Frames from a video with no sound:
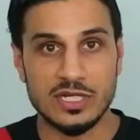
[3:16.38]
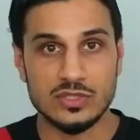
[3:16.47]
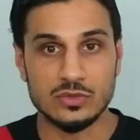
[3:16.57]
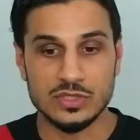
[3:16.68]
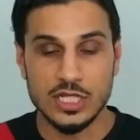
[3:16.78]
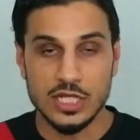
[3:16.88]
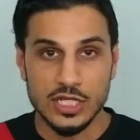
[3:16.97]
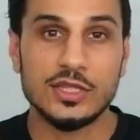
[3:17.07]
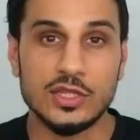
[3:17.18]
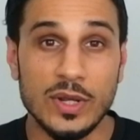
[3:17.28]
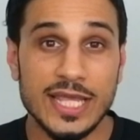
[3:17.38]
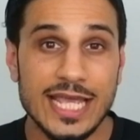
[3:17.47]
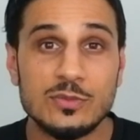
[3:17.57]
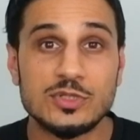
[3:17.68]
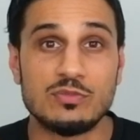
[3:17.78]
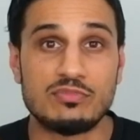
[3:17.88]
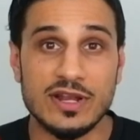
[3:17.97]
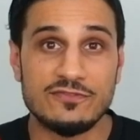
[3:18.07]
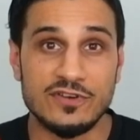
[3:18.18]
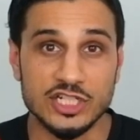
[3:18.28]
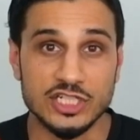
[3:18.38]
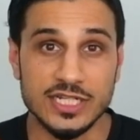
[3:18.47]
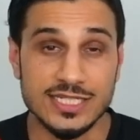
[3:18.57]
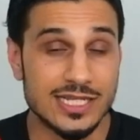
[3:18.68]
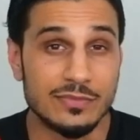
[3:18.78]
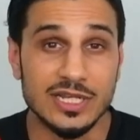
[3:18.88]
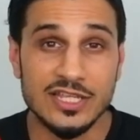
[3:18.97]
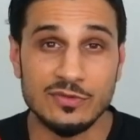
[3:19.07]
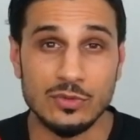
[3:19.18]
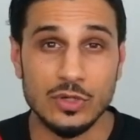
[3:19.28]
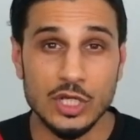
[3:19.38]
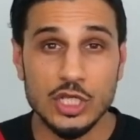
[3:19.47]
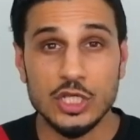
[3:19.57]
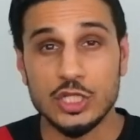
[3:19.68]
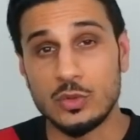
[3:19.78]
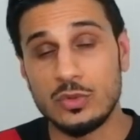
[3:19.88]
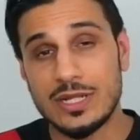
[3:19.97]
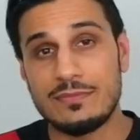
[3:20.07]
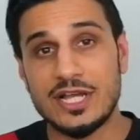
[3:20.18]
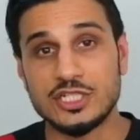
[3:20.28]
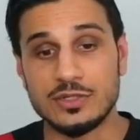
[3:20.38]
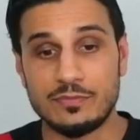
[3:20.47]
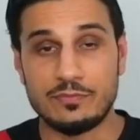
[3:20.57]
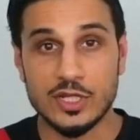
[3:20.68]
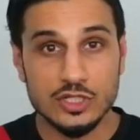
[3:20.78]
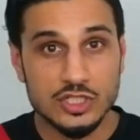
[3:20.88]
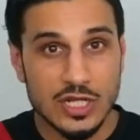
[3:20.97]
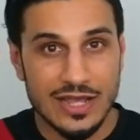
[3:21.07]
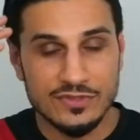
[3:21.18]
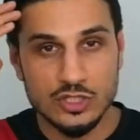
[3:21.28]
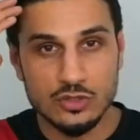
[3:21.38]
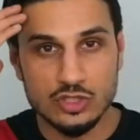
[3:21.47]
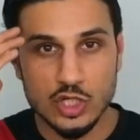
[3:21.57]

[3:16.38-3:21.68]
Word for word: muscles the way it helps your brain function is unbelievable. You wouldn't imagine, because you're having to use